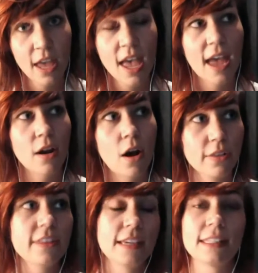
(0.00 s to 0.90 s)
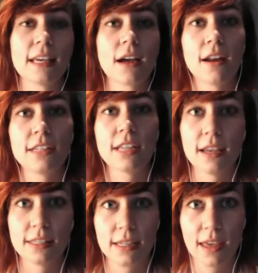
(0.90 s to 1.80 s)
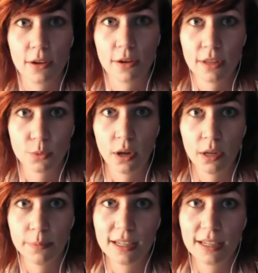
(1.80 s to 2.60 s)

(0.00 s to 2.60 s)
and all of the things that kind of tie us together in this world.